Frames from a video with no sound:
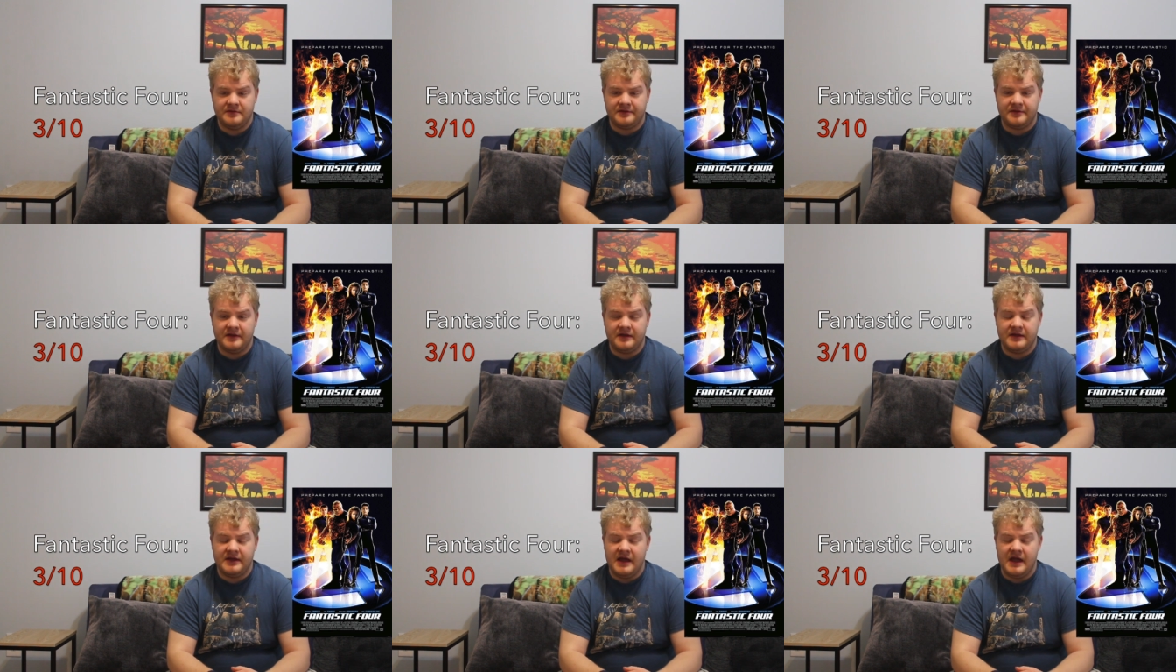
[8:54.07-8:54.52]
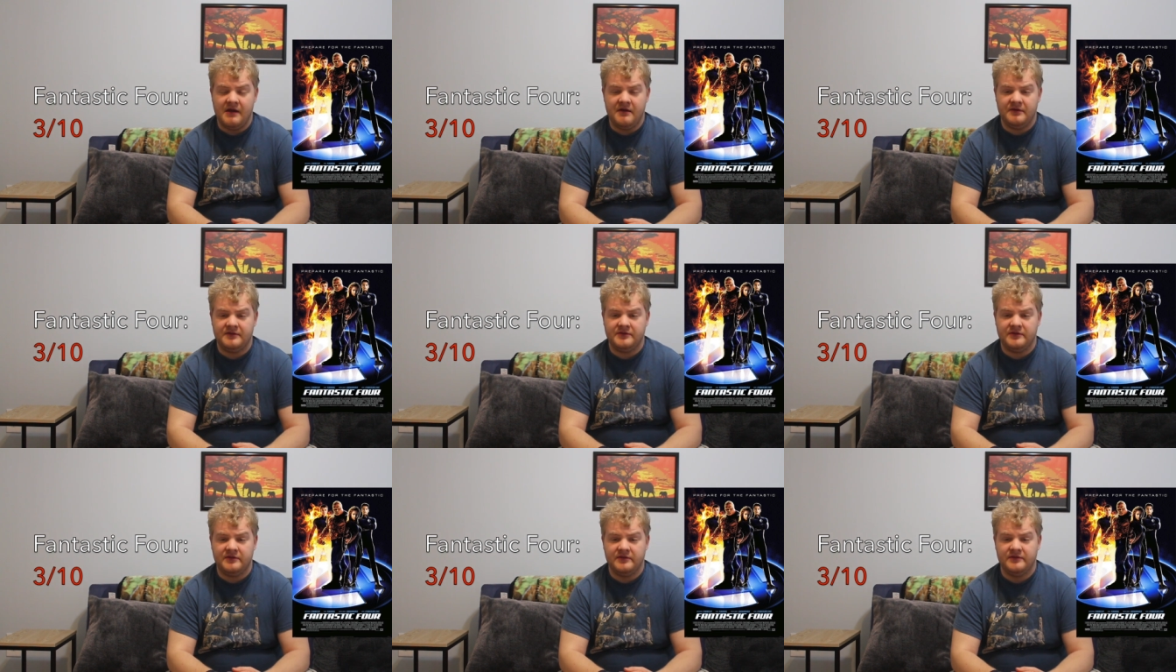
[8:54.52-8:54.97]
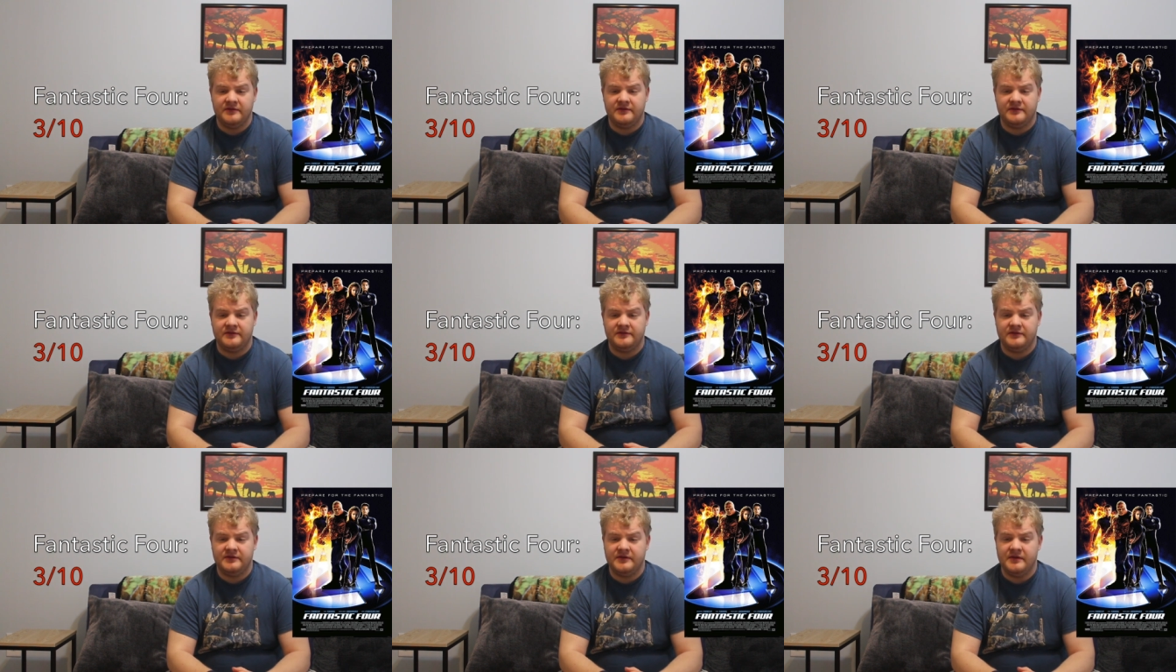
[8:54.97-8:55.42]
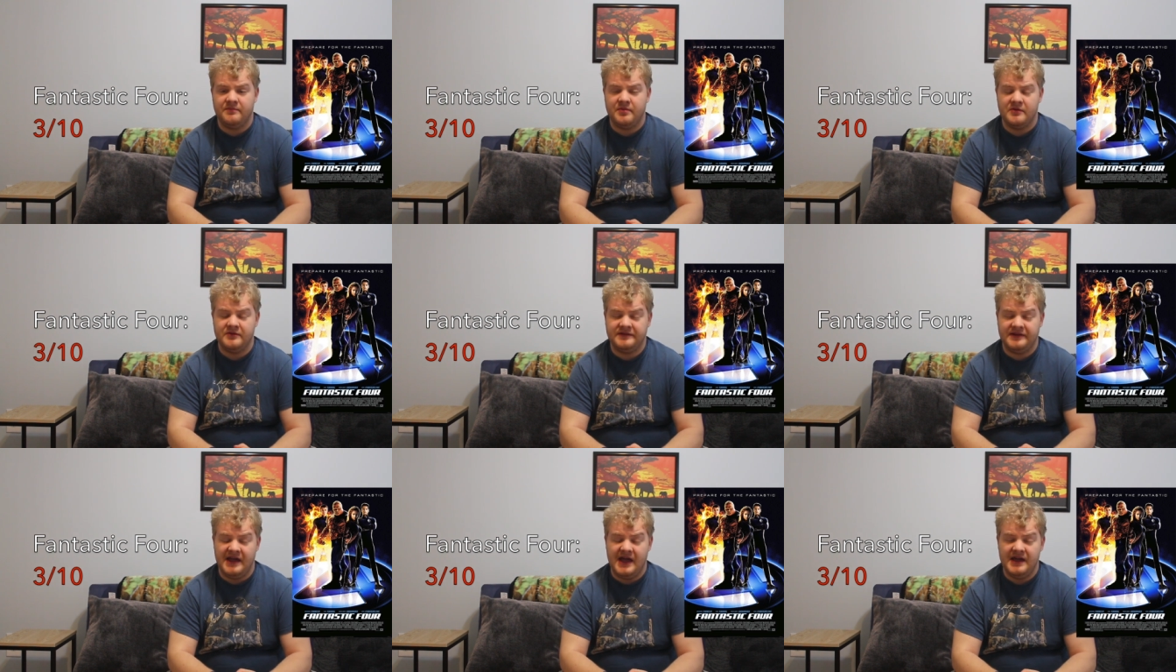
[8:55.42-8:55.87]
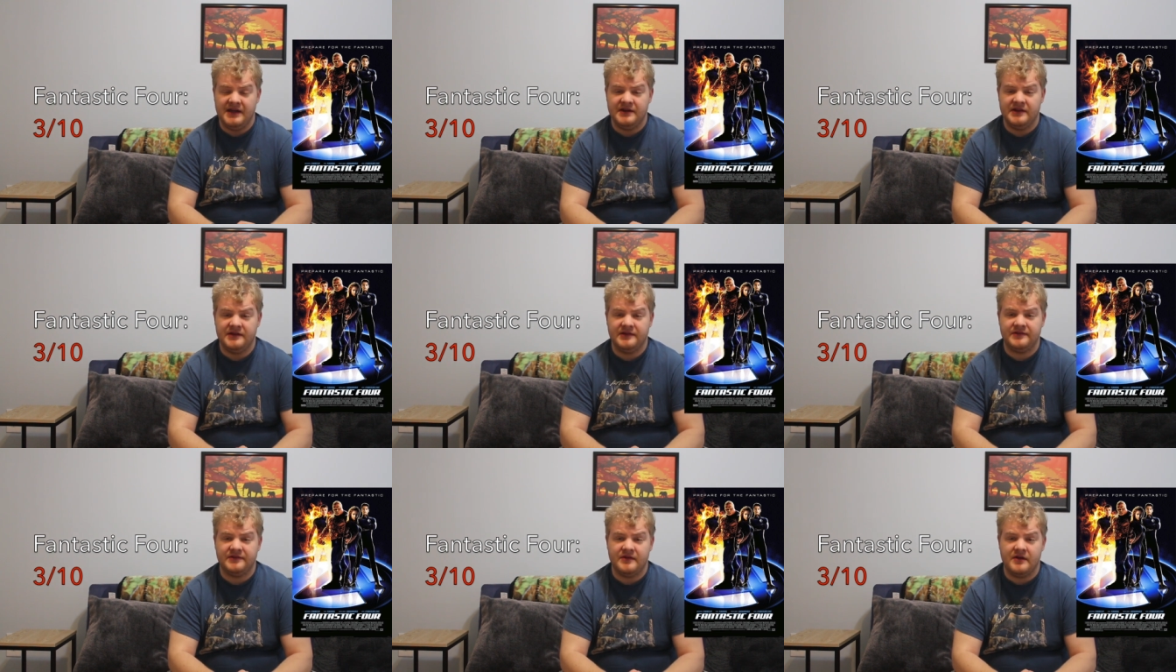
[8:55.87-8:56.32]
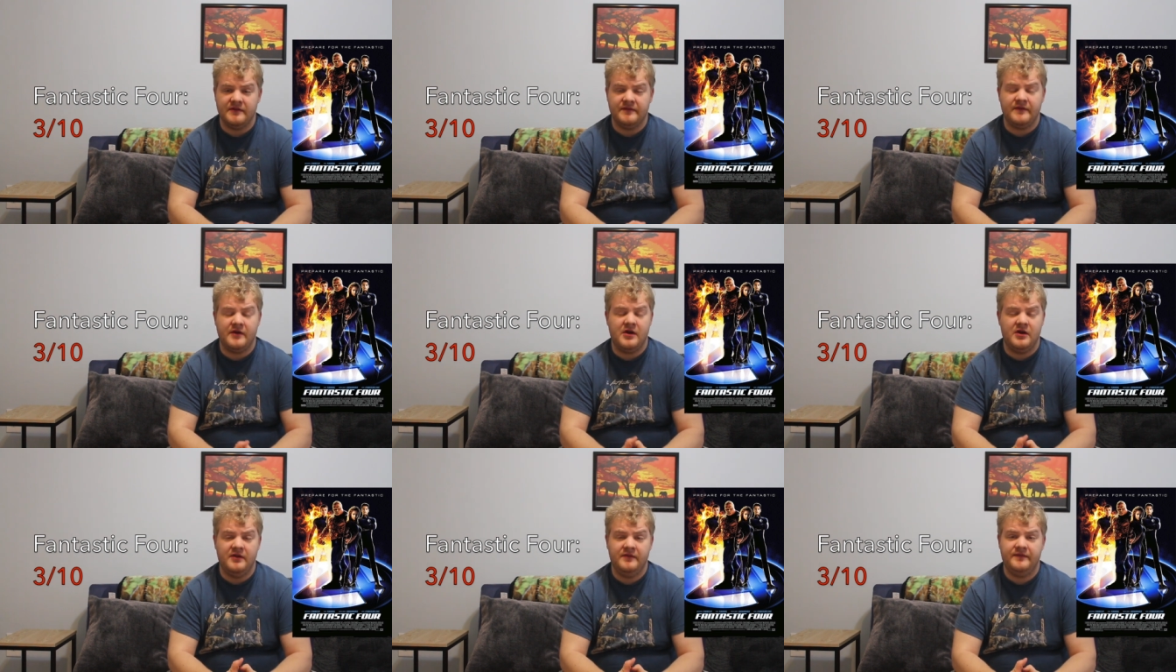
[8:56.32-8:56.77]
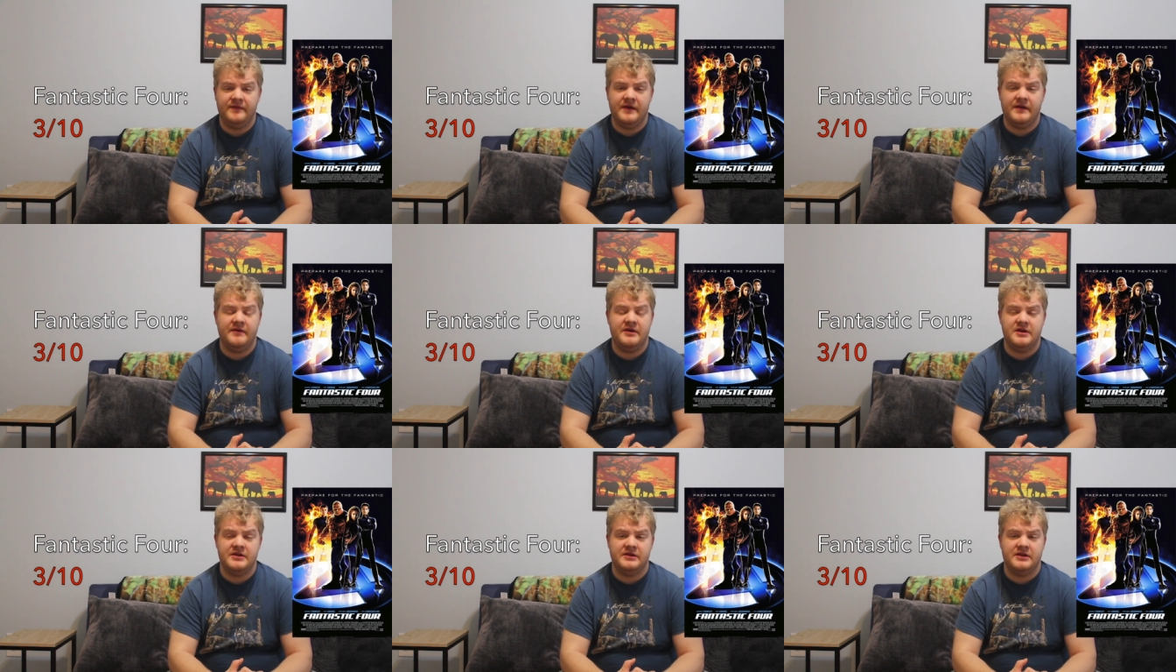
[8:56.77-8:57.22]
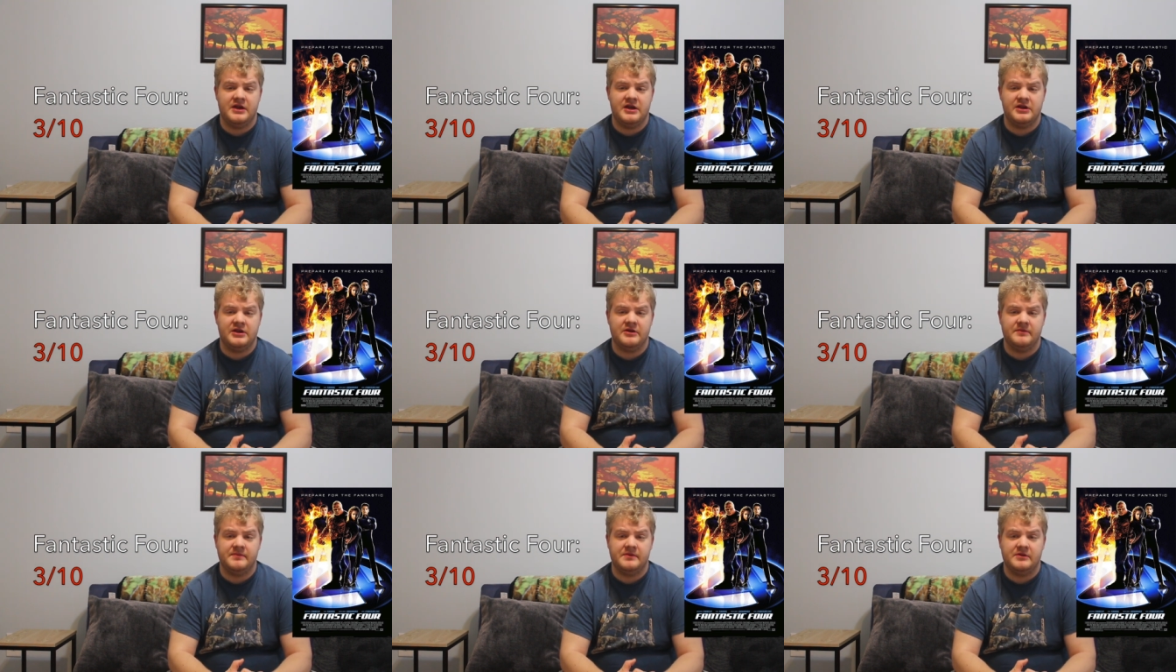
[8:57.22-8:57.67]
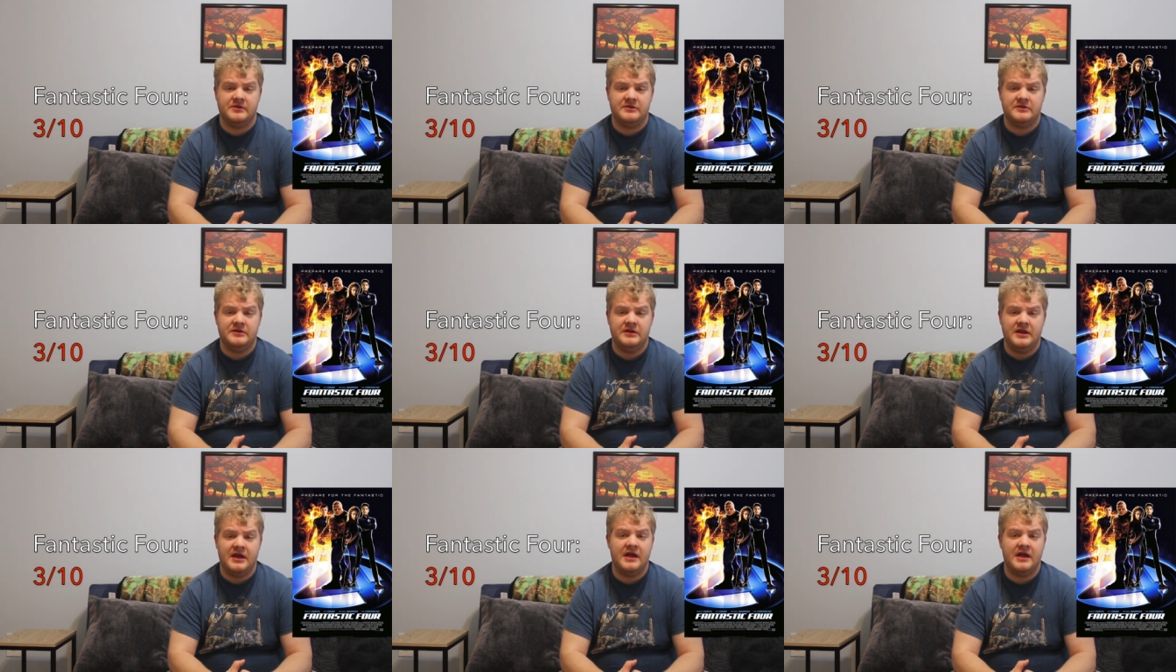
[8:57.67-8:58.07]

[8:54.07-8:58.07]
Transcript: The characters, the protagonists, are all very unlikable,